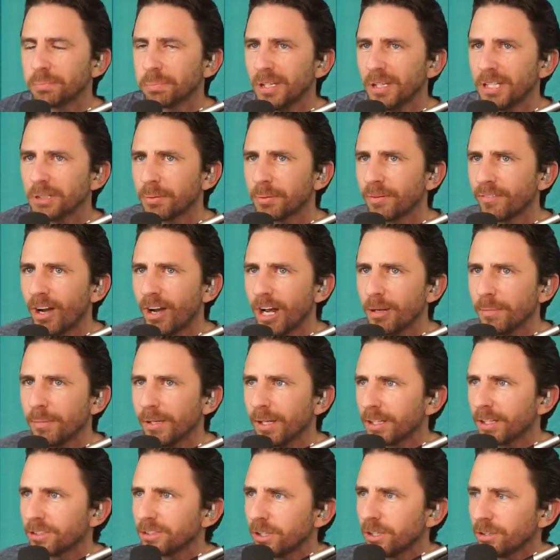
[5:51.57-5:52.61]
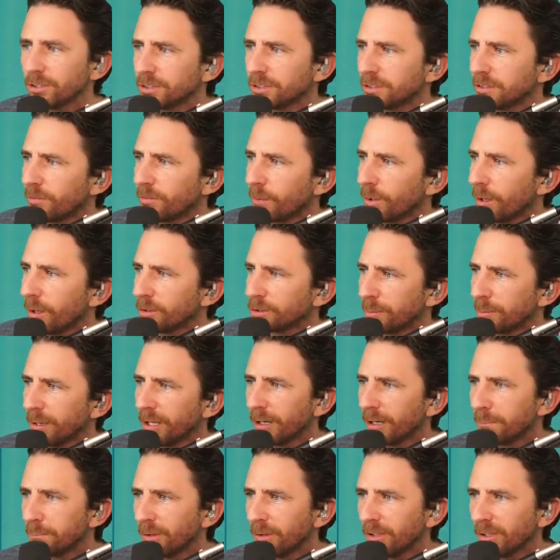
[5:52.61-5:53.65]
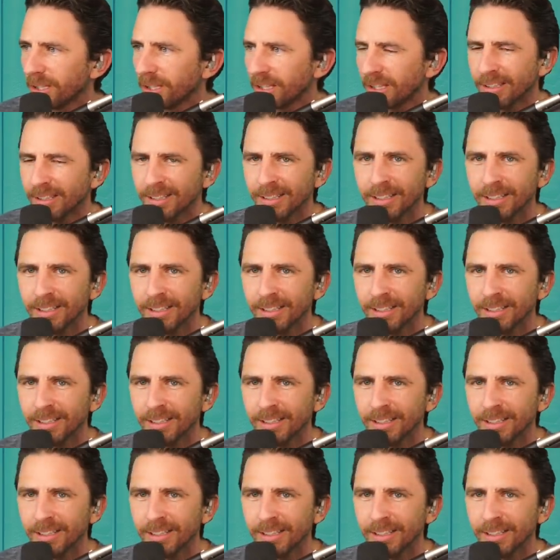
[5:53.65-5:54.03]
please provide me excuses of when I was being a bully.